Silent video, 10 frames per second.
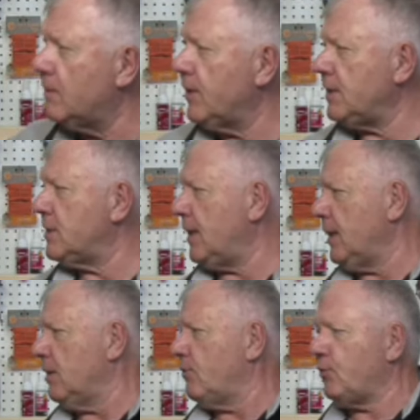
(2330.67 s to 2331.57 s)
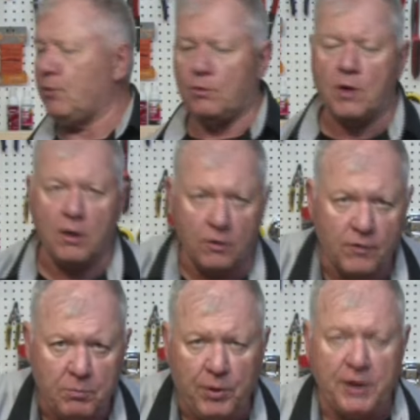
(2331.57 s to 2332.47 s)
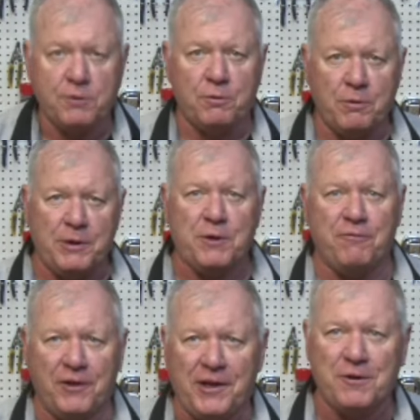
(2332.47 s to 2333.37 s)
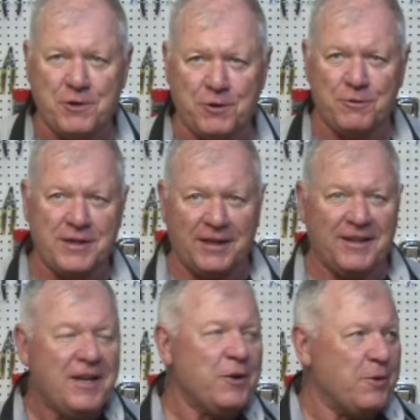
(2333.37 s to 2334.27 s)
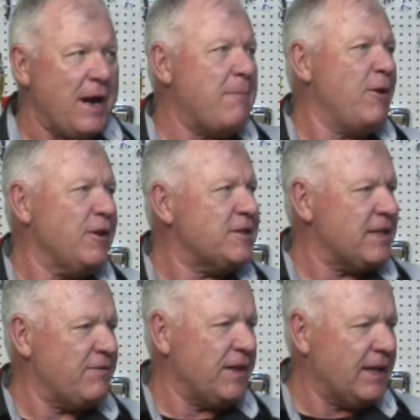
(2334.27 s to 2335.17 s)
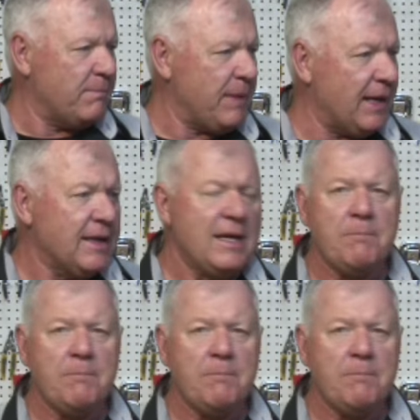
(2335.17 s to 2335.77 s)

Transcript: things kind of get thrown all over the place when we do video shoots. I grab all the stuff, then come back.